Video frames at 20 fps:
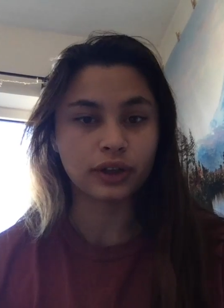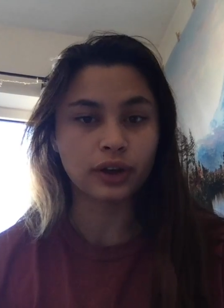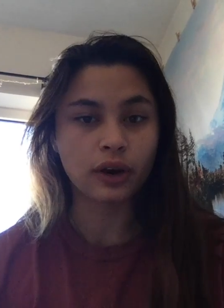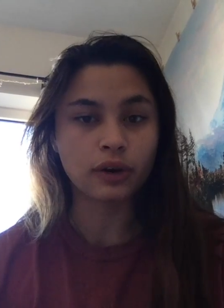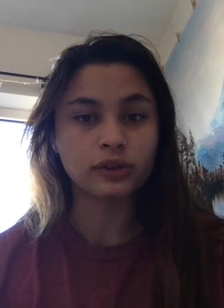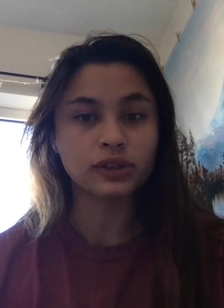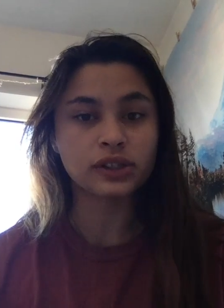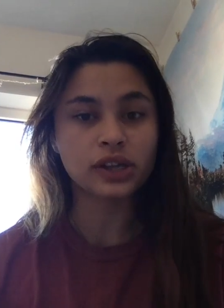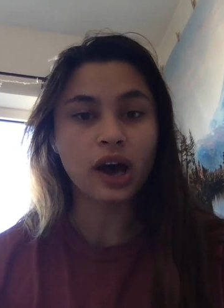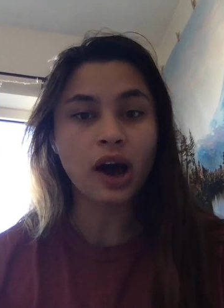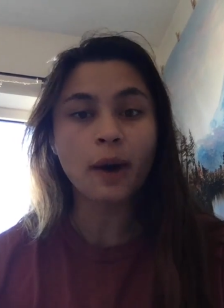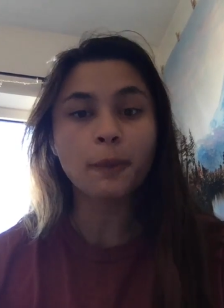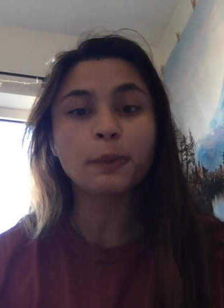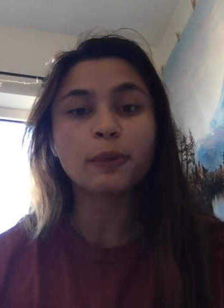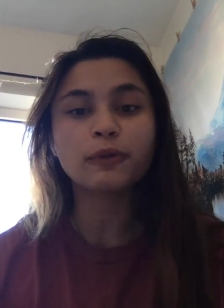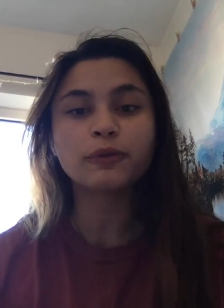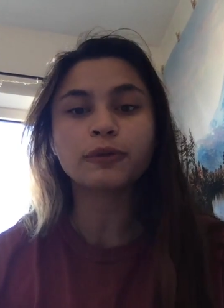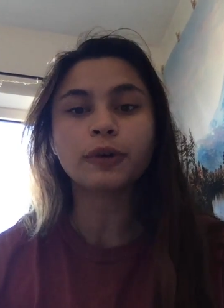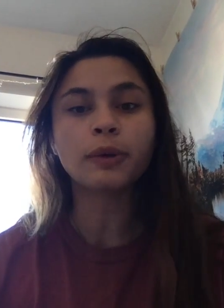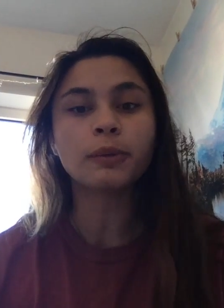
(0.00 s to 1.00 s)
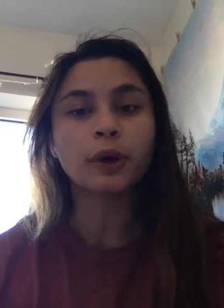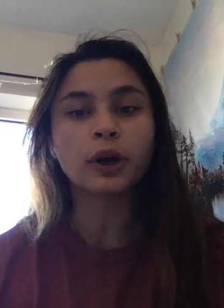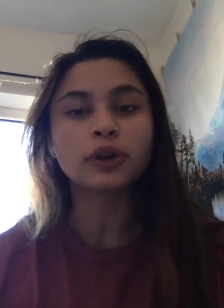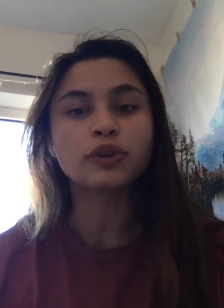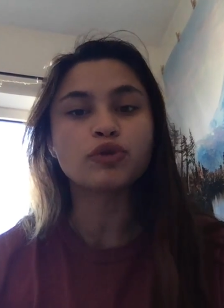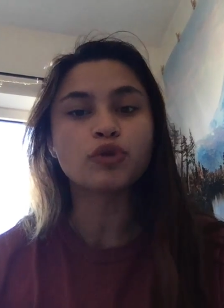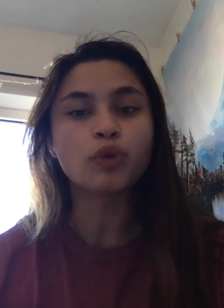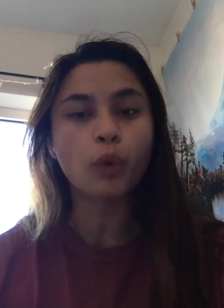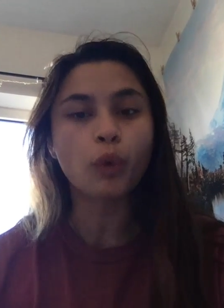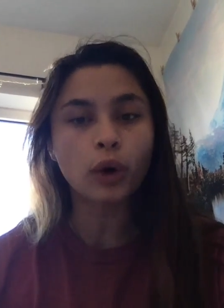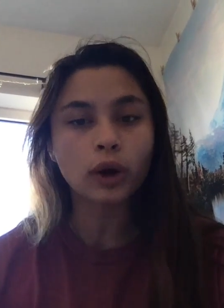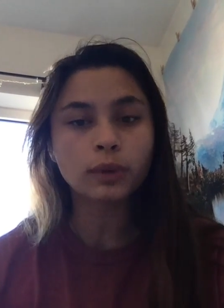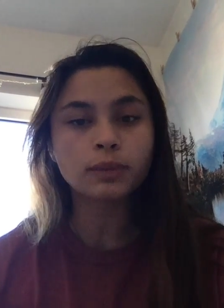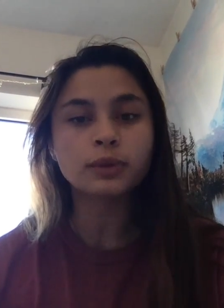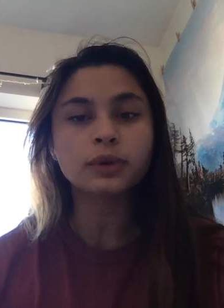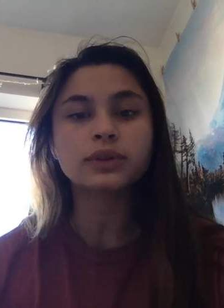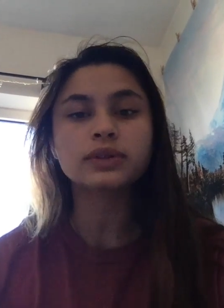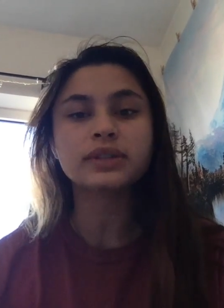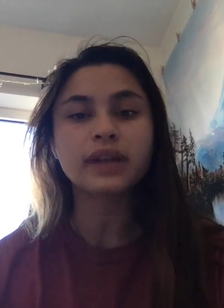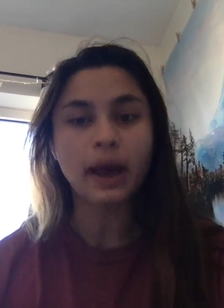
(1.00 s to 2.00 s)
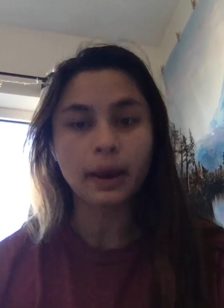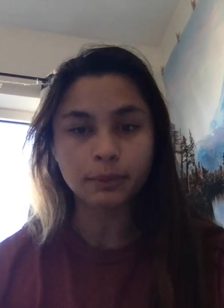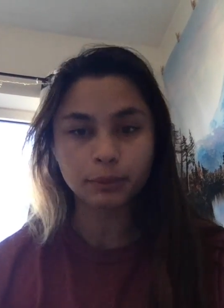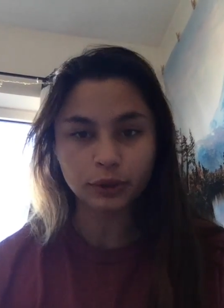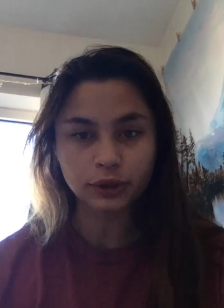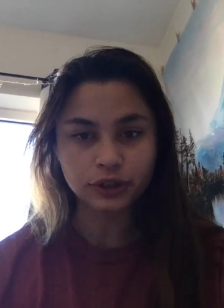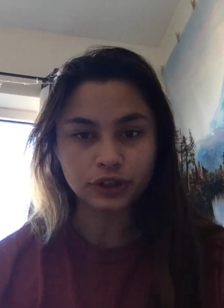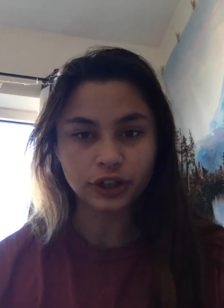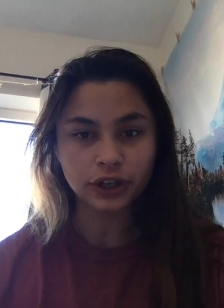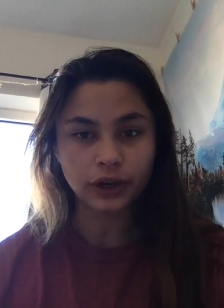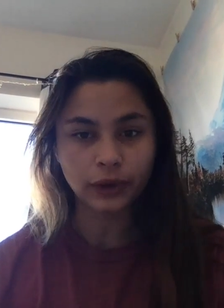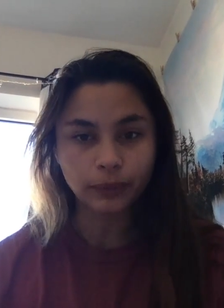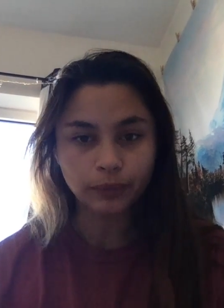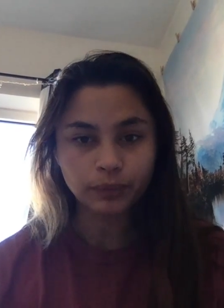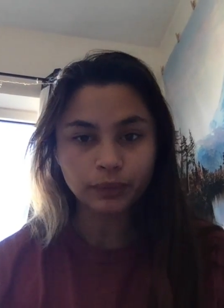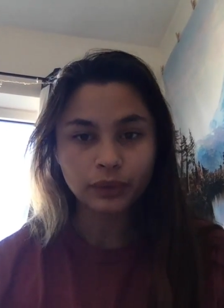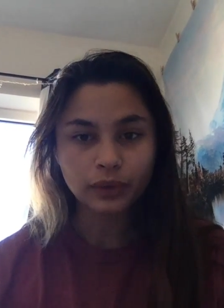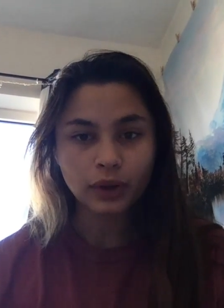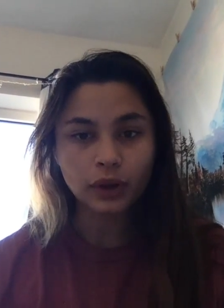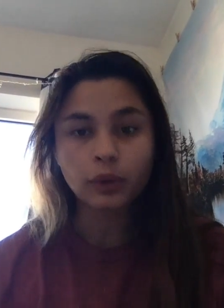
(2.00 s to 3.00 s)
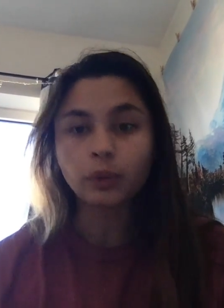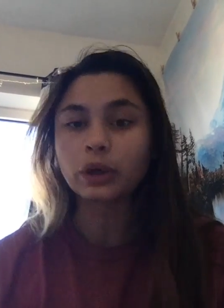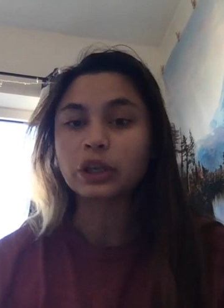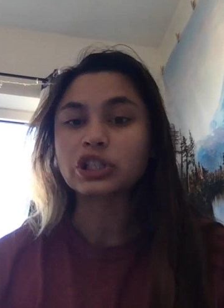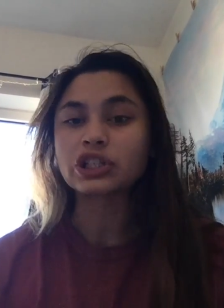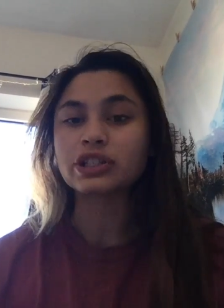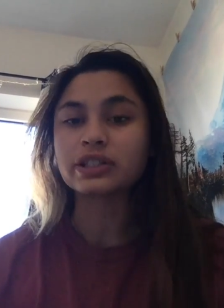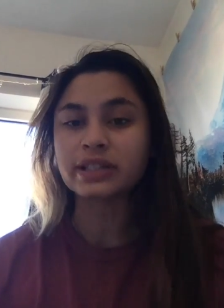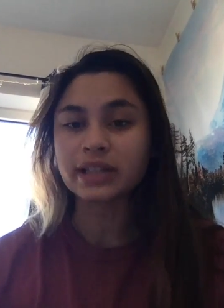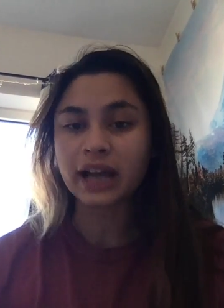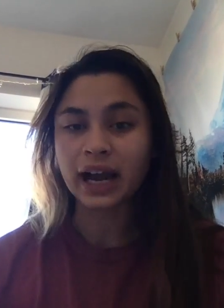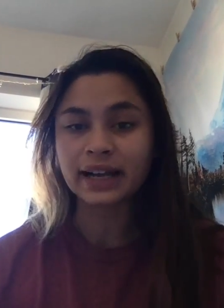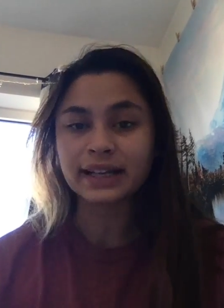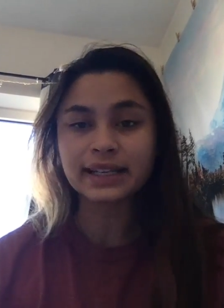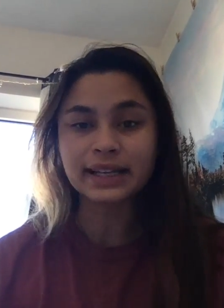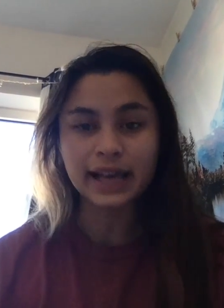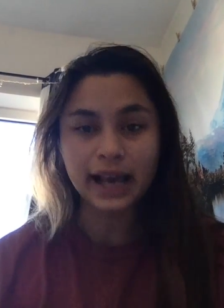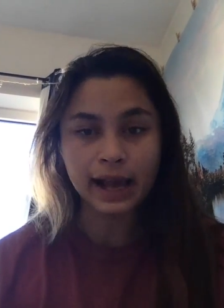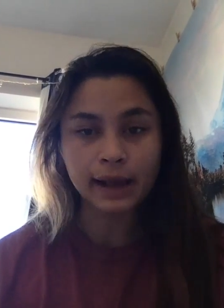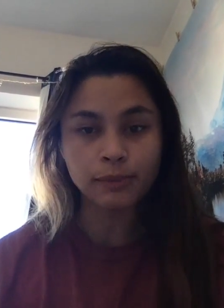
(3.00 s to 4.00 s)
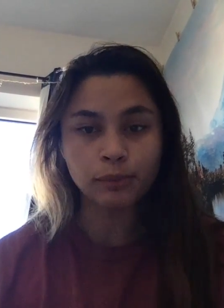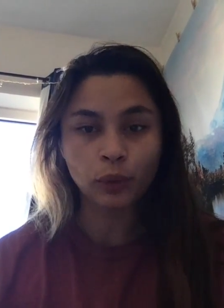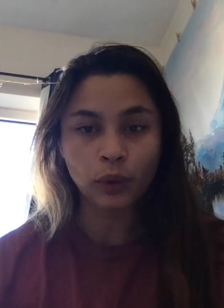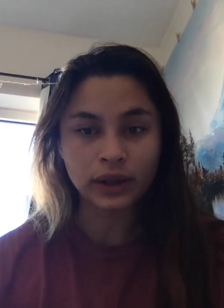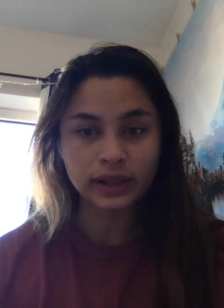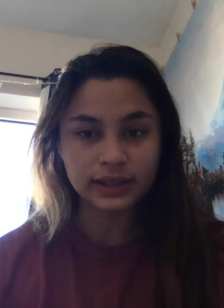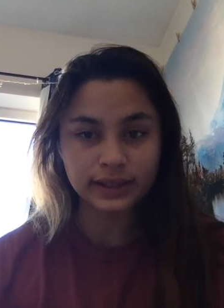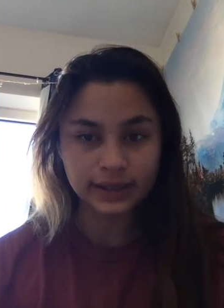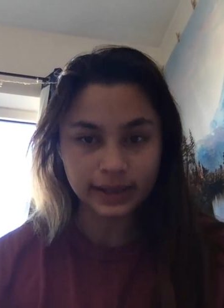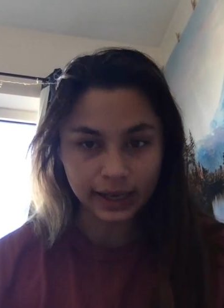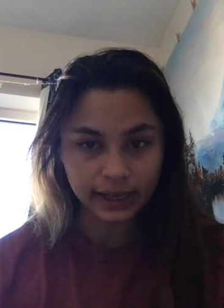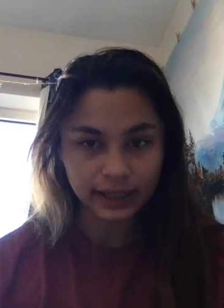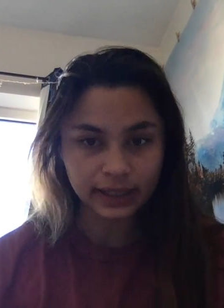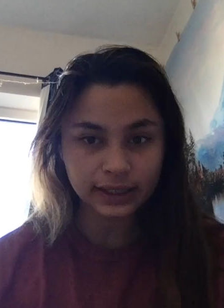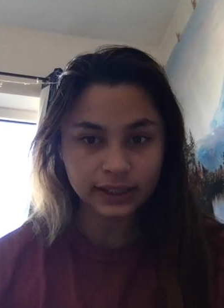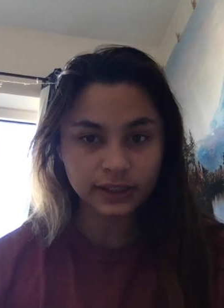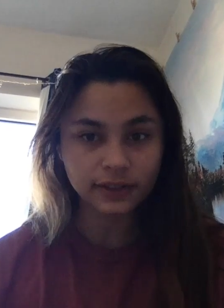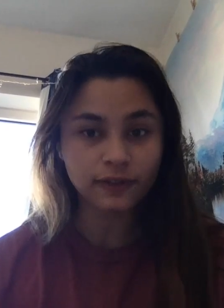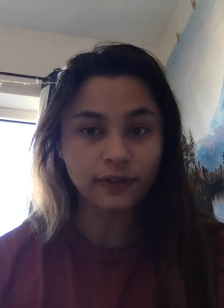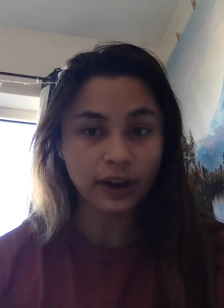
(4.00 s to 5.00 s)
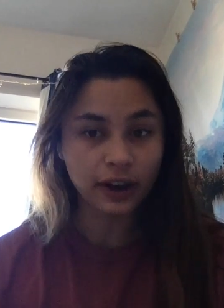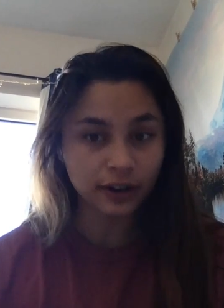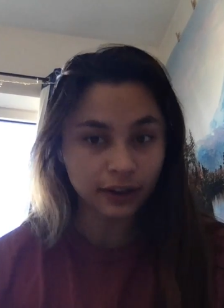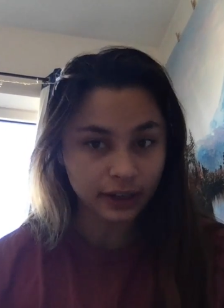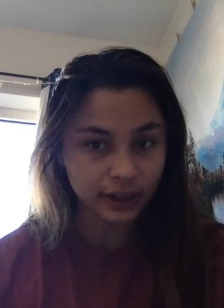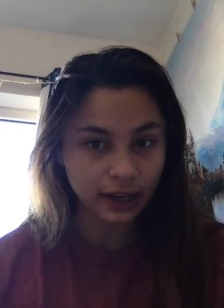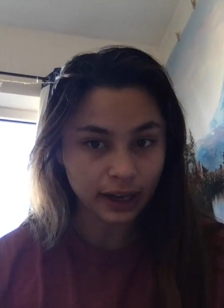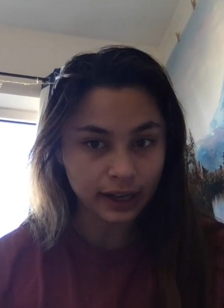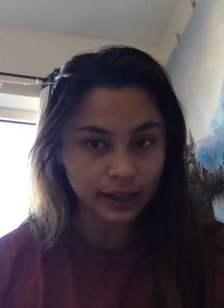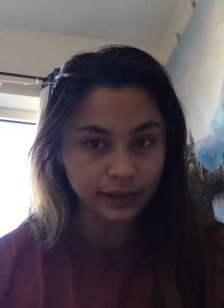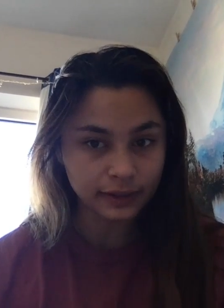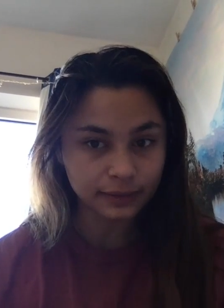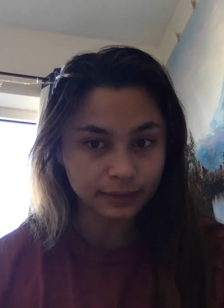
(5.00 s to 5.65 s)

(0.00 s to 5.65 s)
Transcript: goes up from our normal temperature, which is 98.6 Fahrenheit.